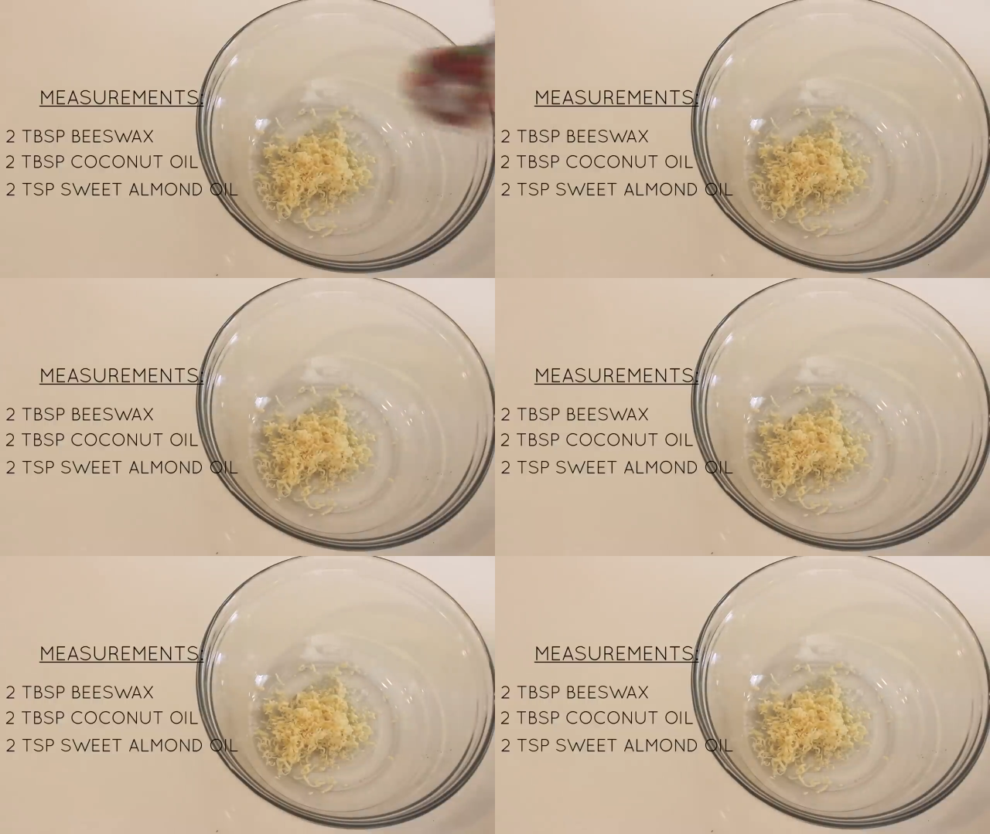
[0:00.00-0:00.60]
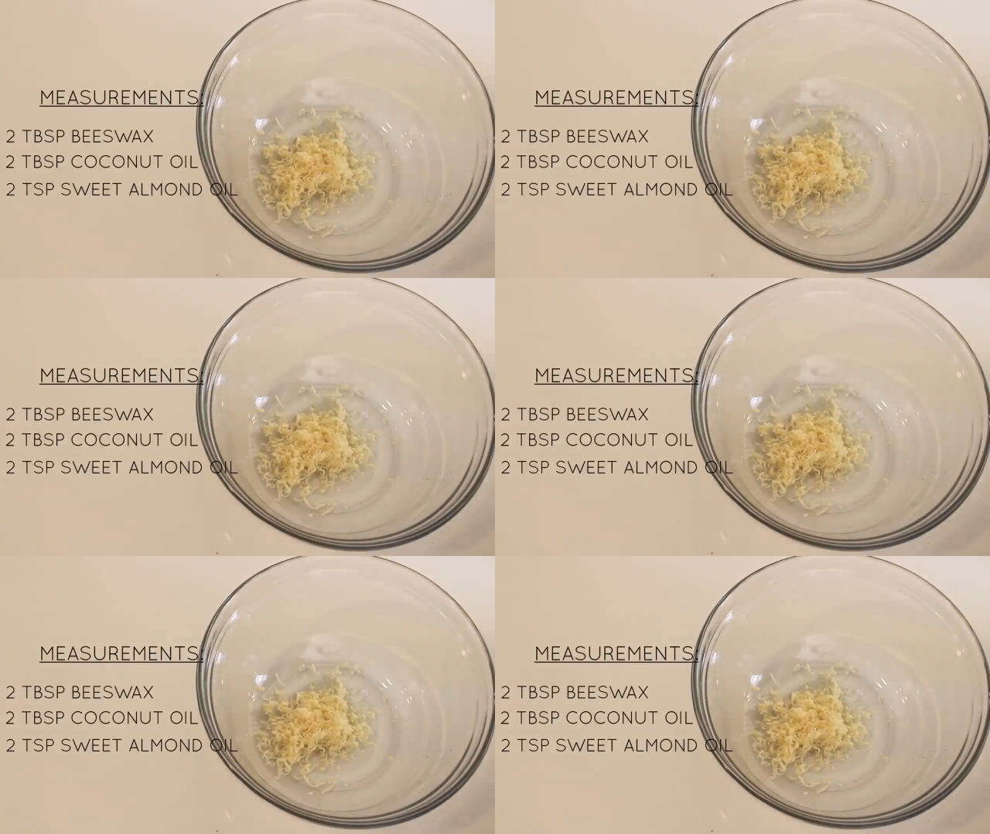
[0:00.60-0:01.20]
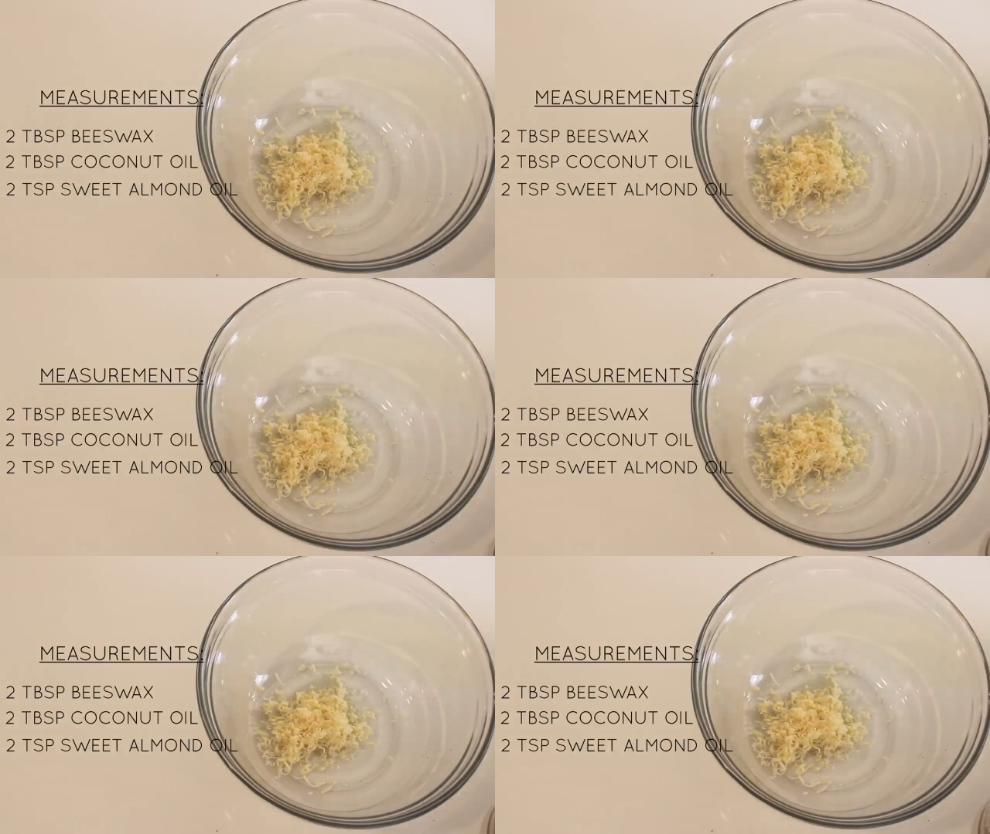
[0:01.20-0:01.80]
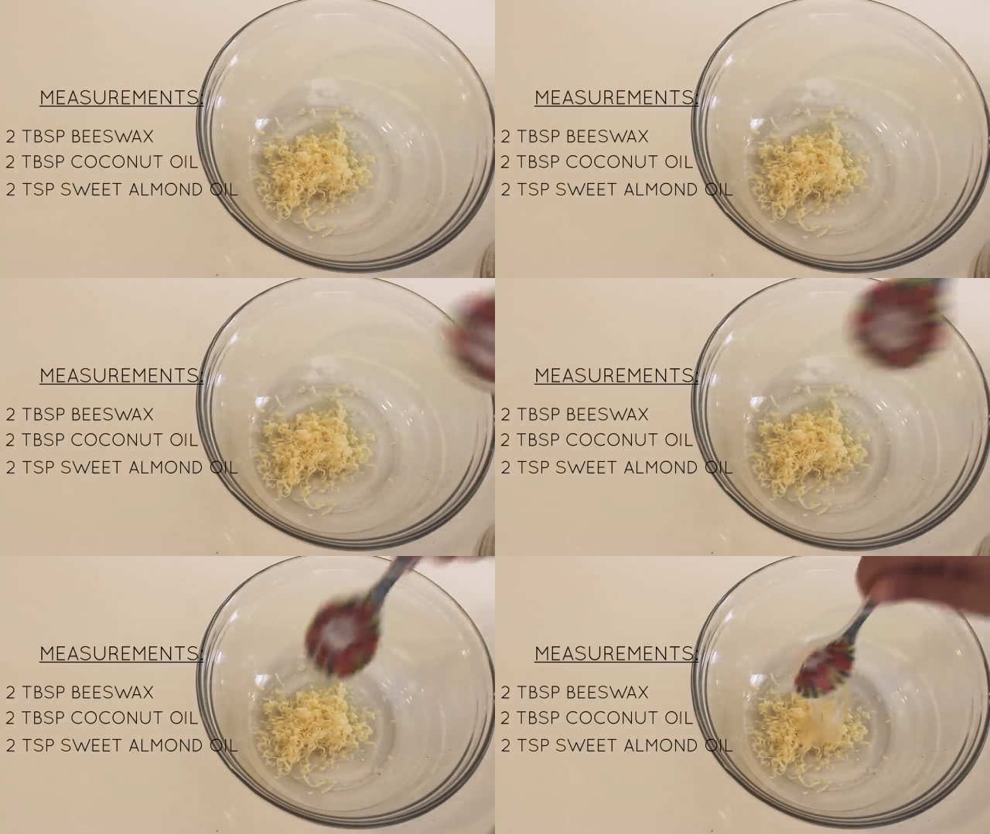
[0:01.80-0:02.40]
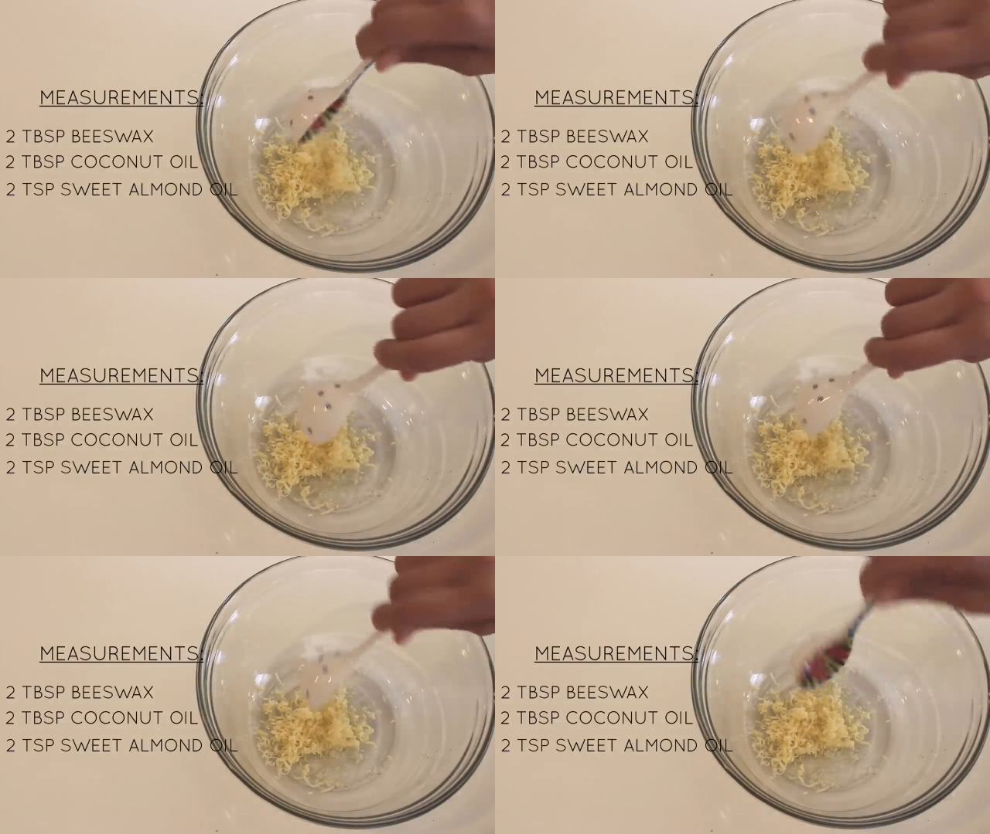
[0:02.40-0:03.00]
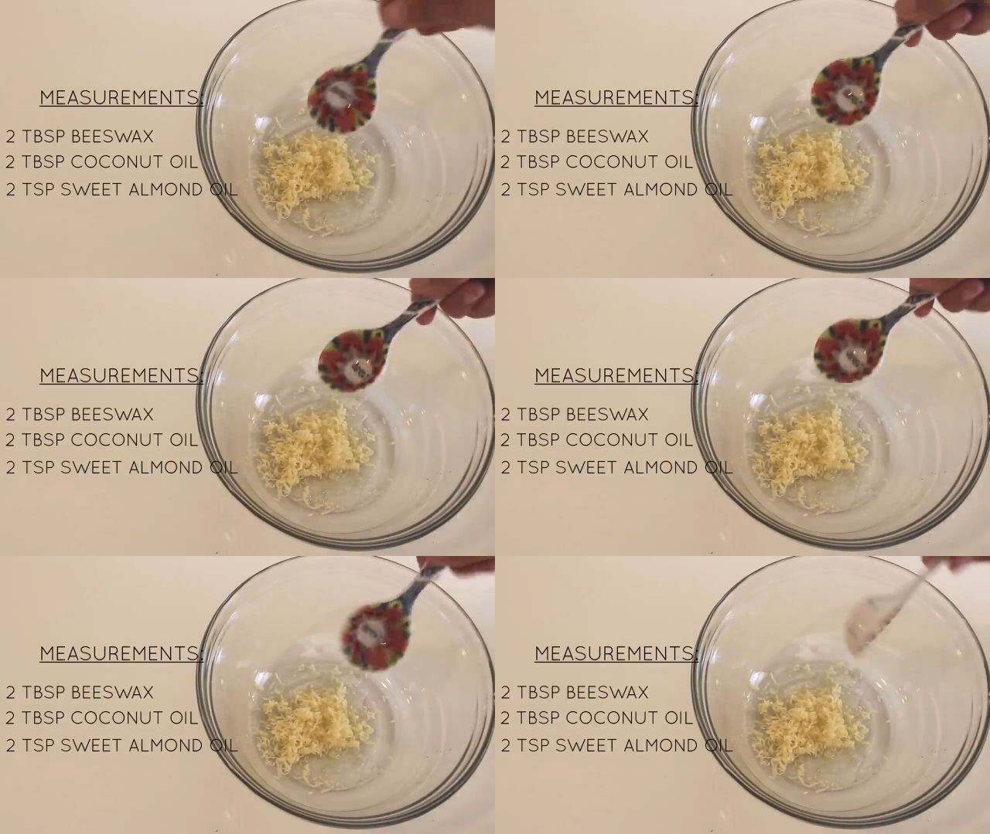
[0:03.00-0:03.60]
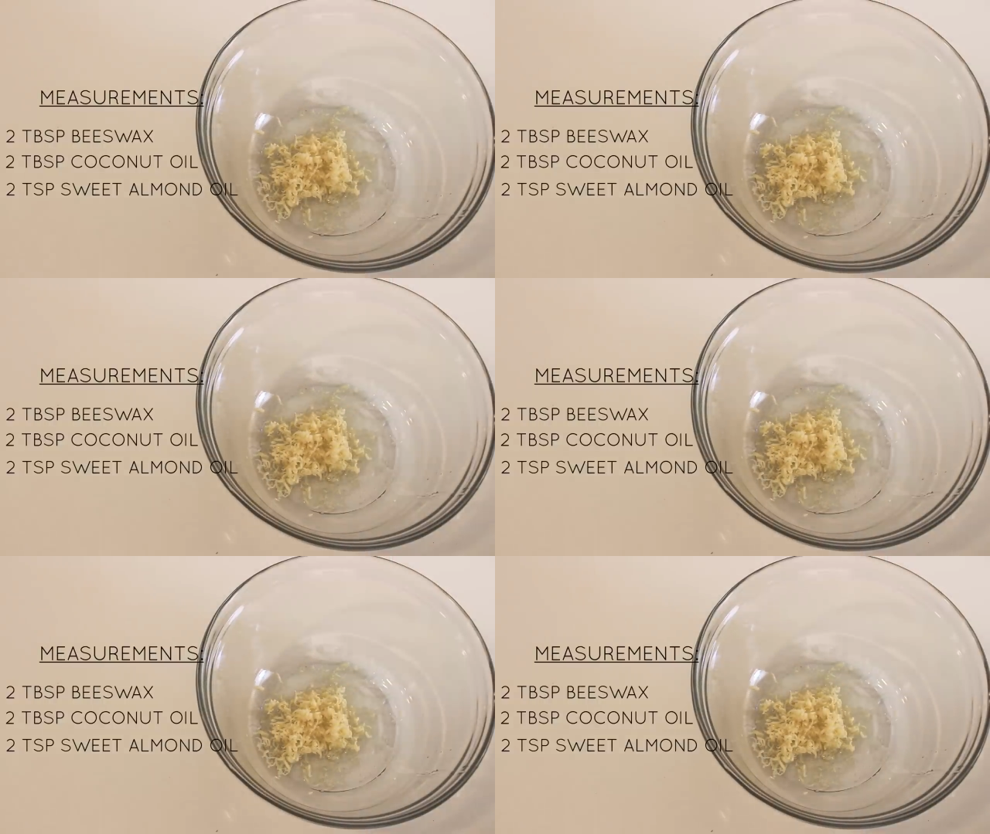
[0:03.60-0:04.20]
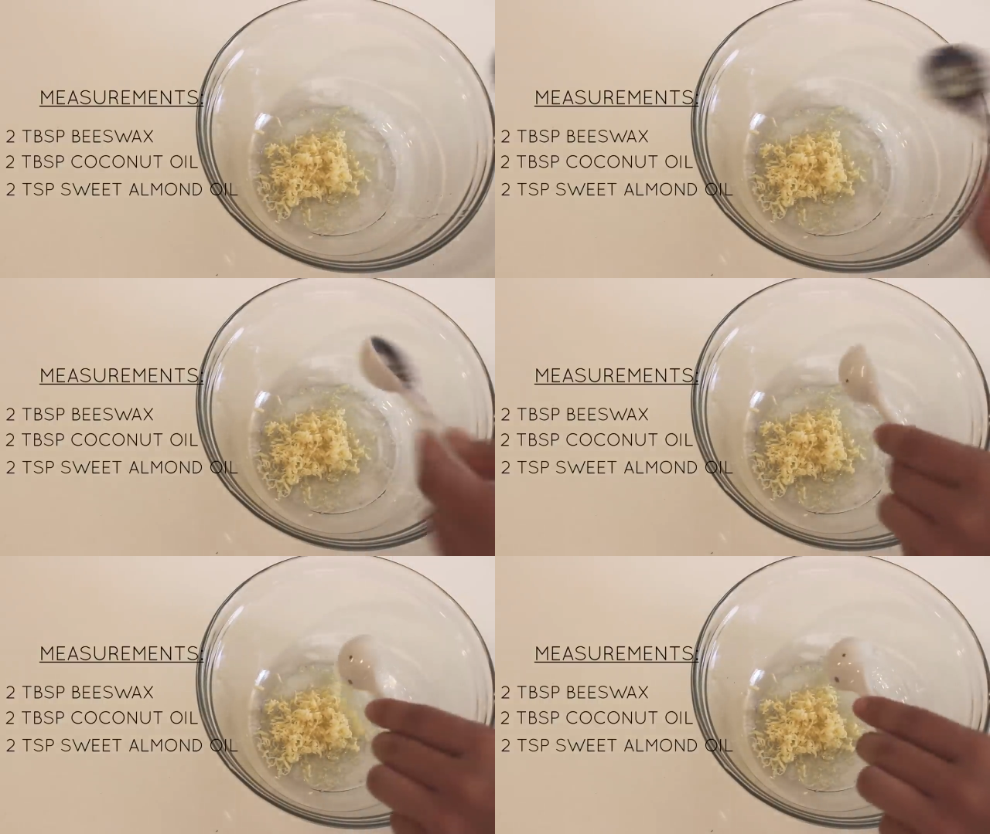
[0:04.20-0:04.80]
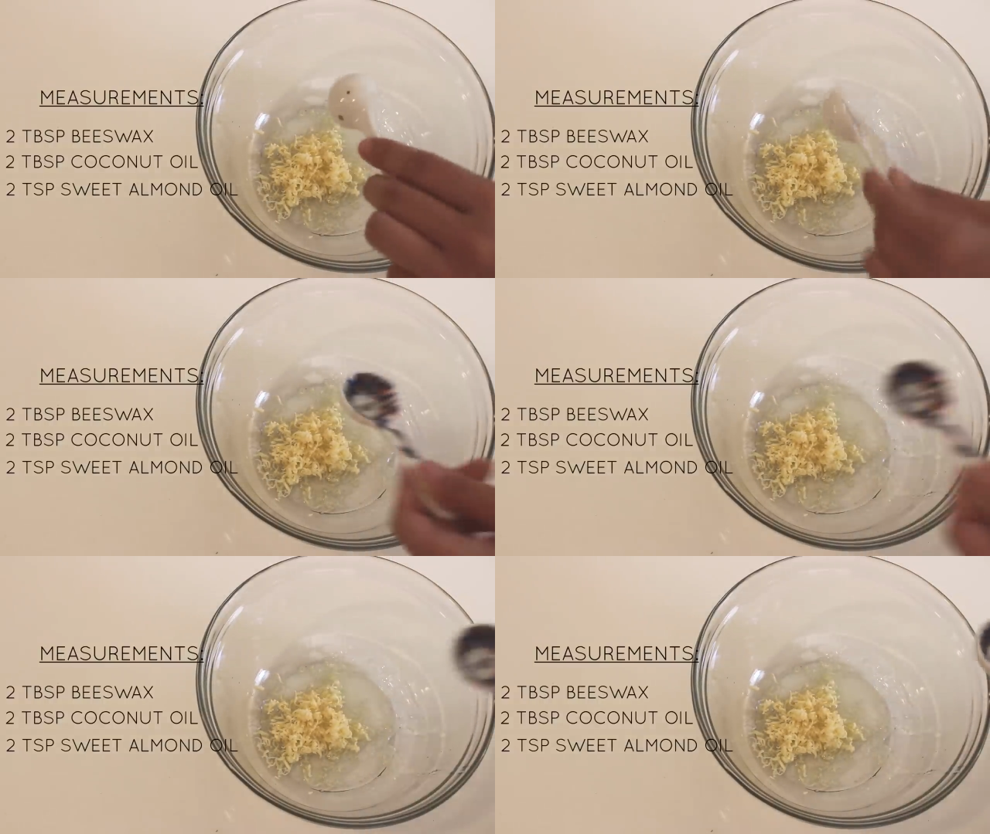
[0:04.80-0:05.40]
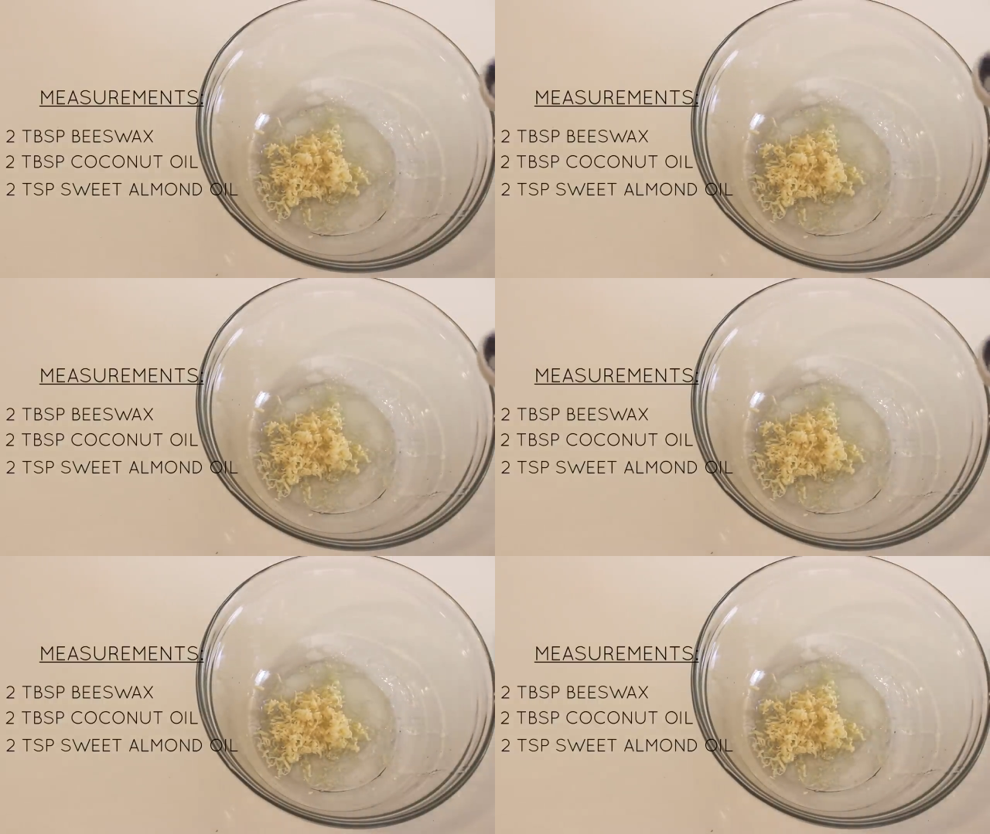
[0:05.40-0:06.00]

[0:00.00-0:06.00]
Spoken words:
Nobody's mouth can be seen.